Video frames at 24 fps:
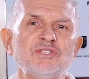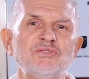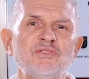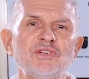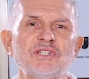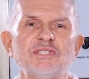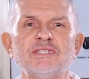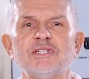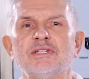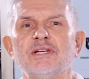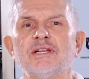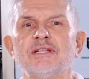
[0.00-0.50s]

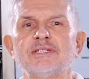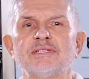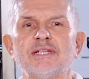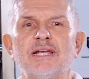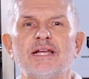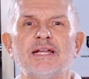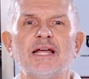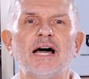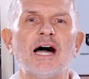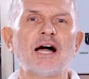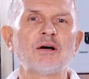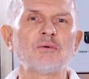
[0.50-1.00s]
visit us
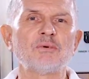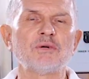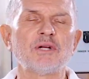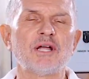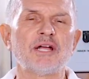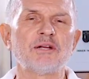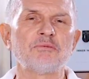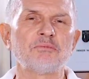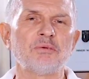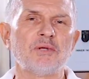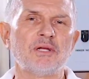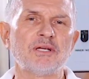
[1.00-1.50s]
at
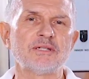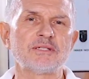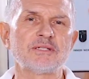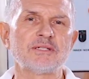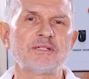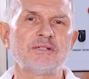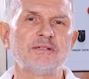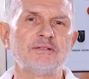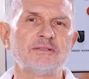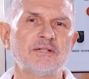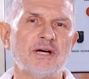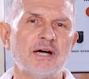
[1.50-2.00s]

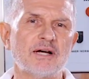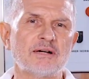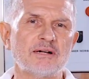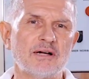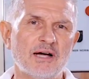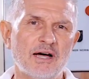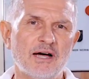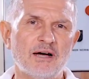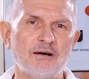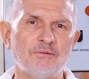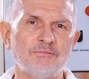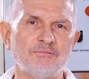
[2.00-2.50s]

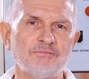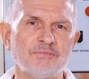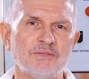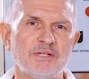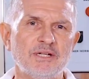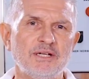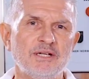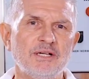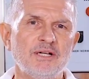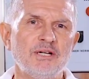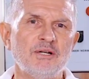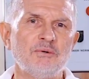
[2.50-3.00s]

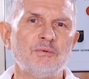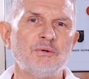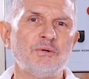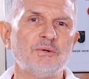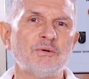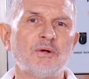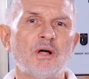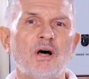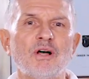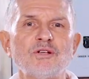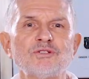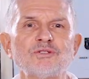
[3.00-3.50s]
aqua9plus.com. We
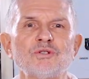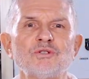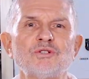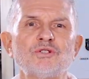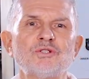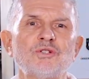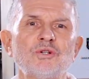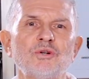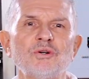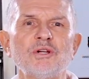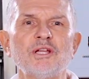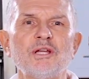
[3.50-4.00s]
would also
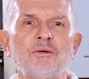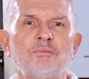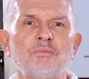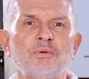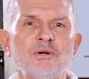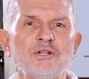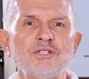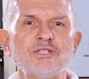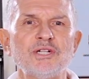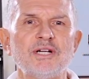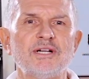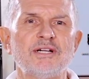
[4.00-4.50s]
surely
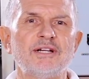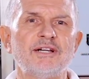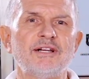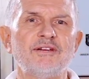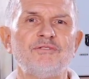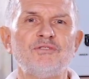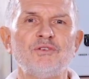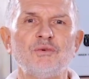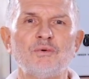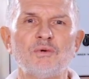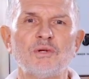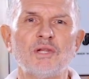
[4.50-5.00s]
appreciate it
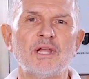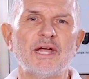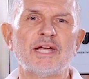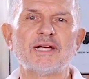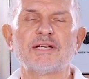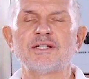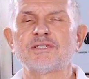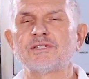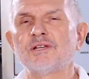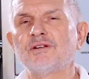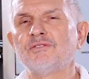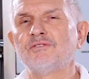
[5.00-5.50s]
if you would like
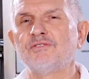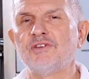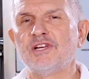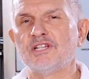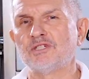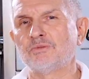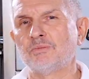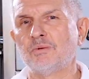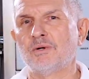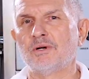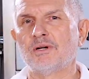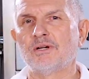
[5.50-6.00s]
us on
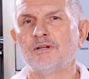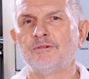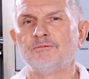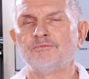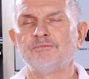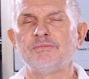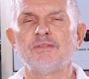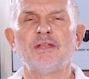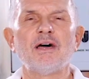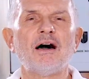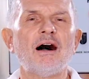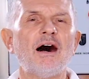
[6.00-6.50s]
Facebook.
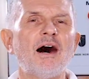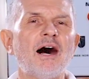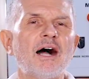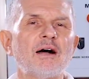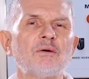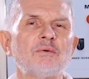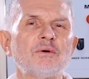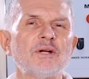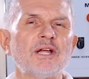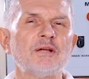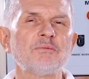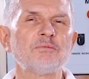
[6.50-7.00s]

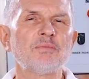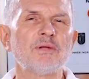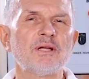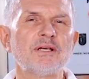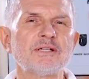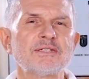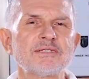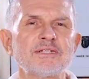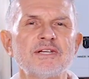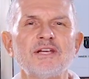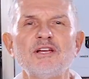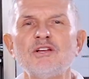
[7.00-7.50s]
Aqua 9
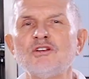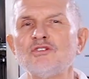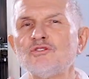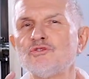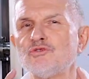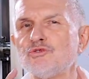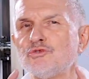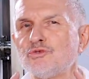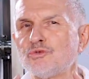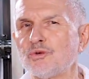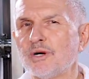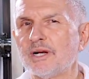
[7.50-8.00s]
Plus,
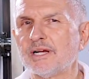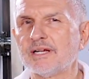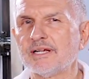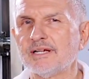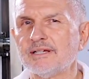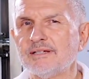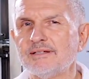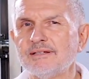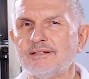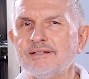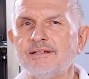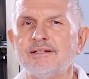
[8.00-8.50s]
drink
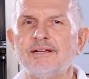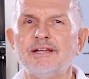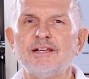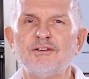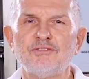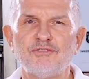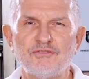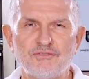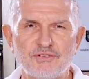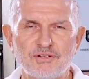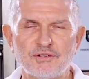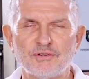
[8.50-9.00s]
it
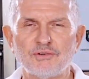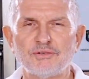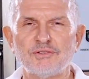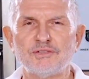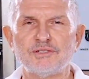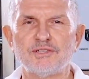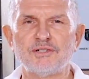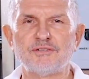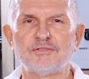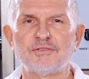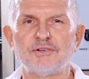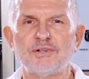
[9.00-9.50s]
and feel the
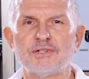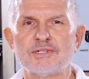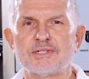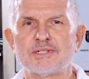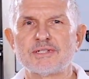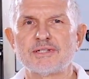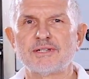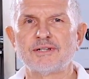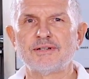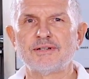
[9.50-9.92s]
difference.